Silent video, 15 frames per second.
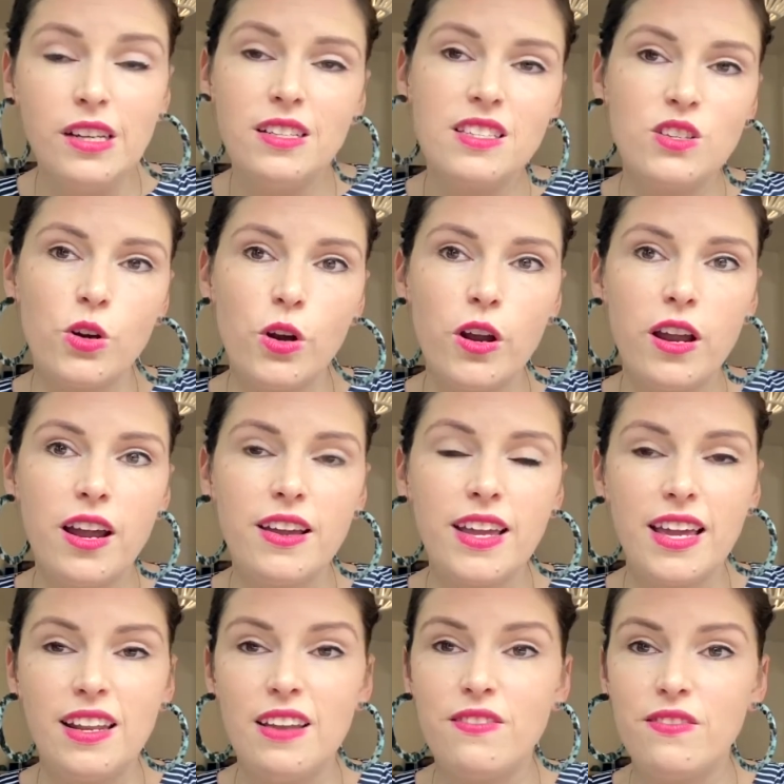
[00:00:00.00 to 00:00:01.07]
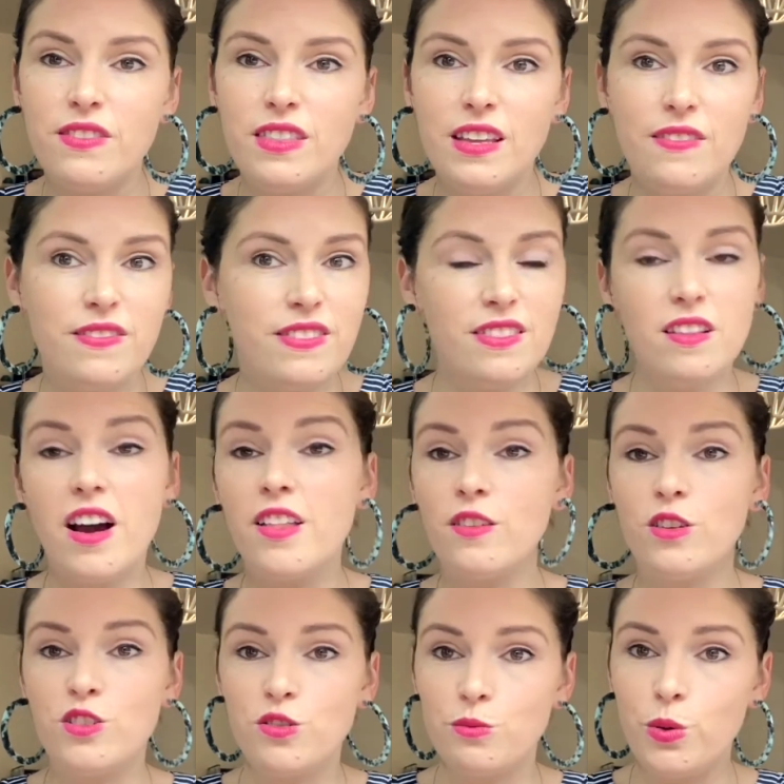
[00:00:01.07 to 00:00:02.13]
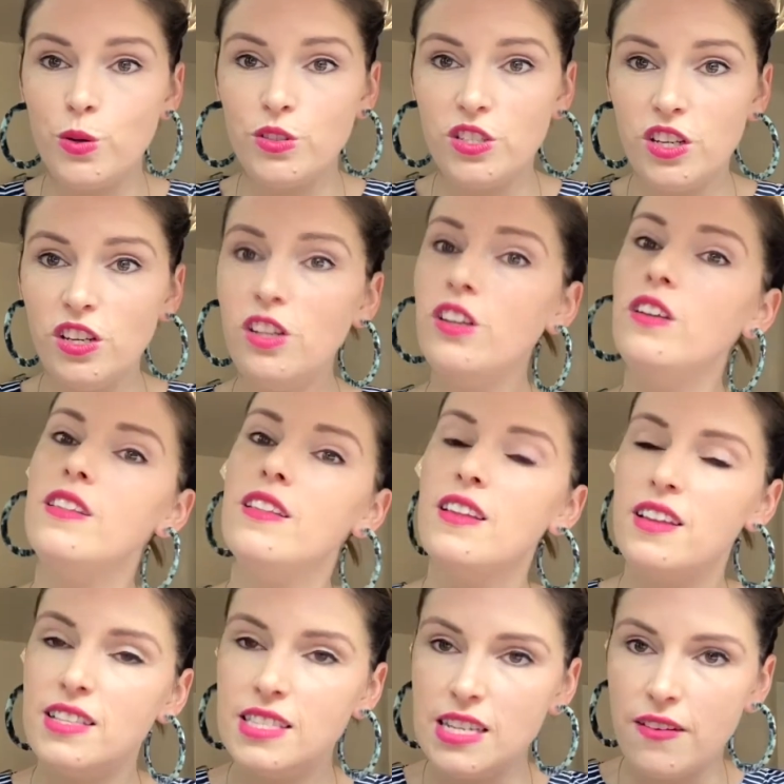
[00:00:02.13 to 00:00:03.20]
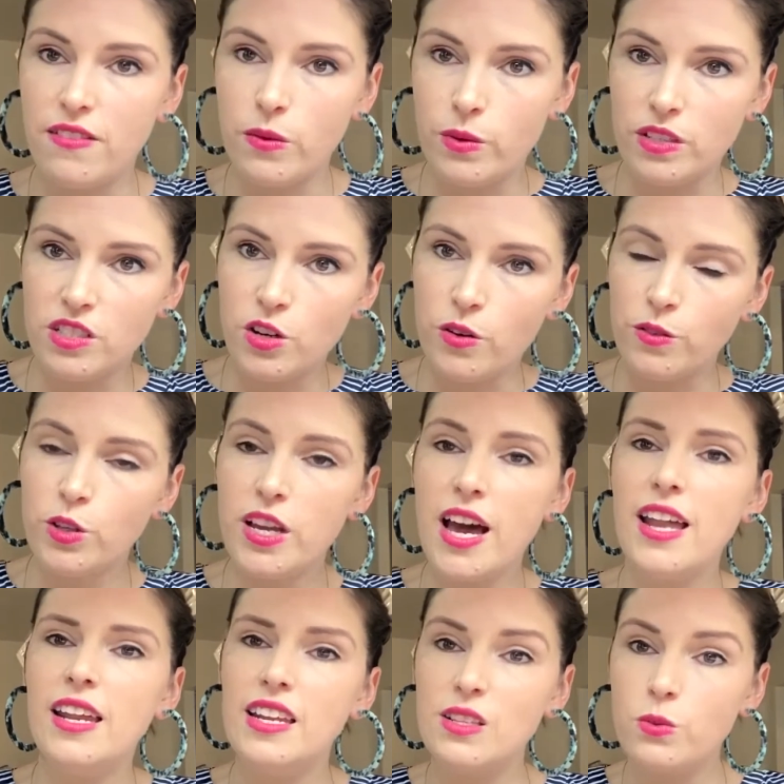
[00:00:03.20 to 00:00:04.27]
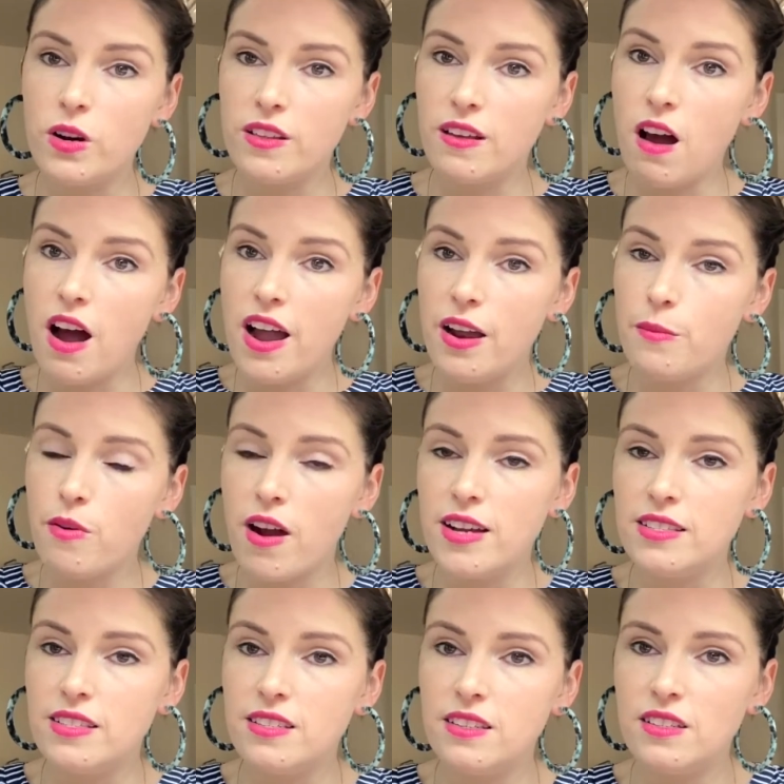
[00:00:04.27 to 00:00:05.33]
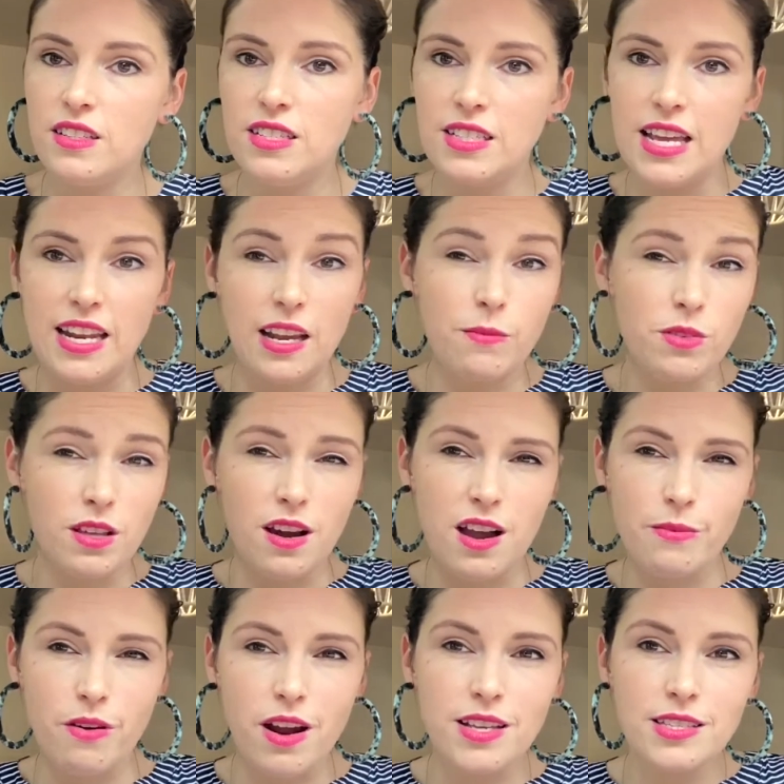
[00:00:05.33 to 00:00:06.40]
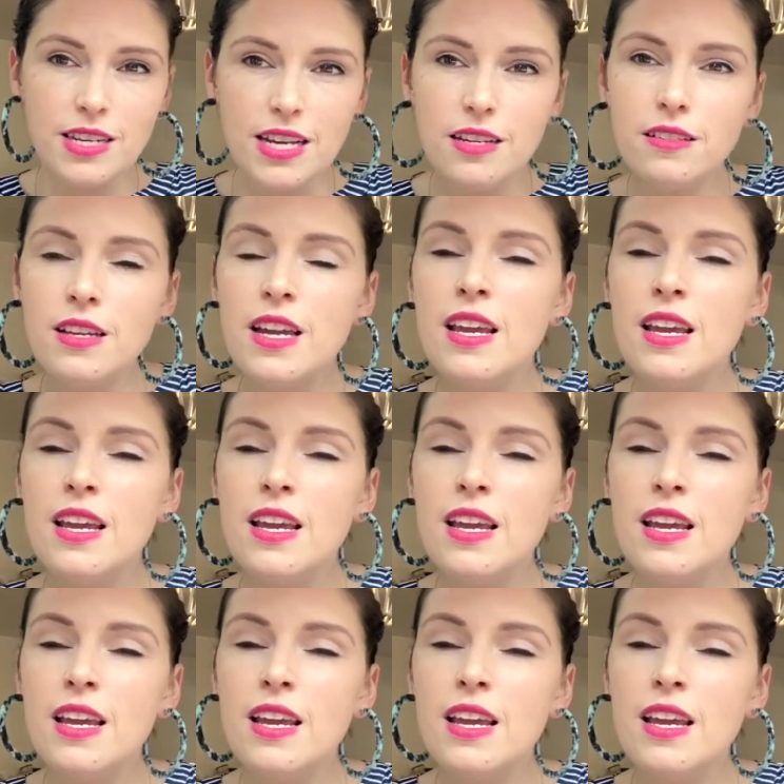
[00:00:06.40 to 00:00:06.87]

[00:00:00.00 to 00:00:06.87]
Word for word: So again, if If neither of those are important to you, it's definitely one to go and look at. It is one of the higher priced, it's getting up to the higher price now.